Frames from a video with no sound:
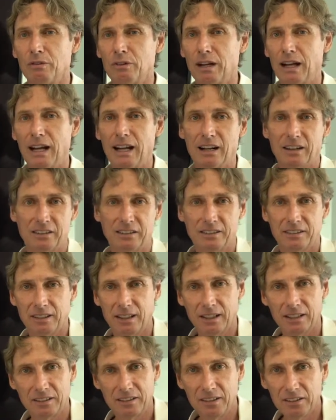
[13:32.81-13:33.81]

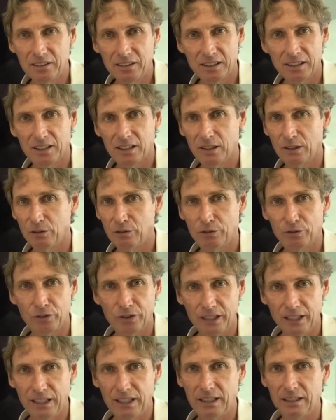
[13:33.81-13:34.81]
artistically
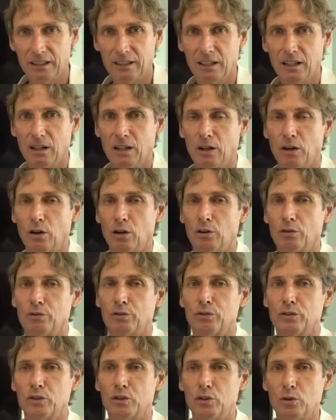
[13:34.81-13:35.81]
free of
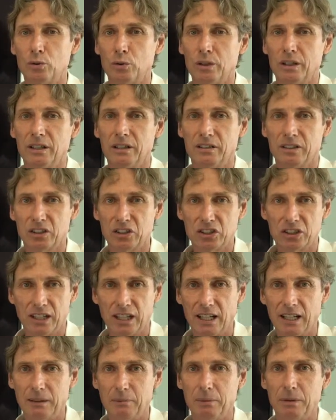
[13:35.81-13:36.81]
doing the
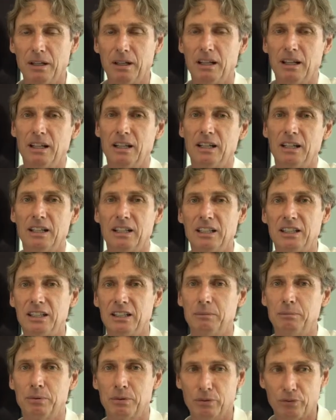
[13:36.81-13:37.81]
shape he
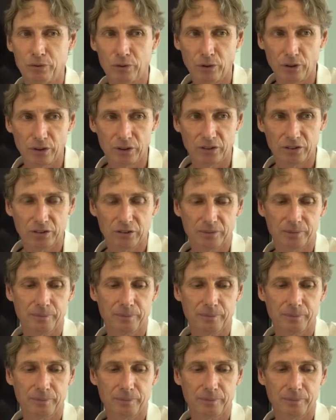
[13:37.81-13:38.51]
prefers.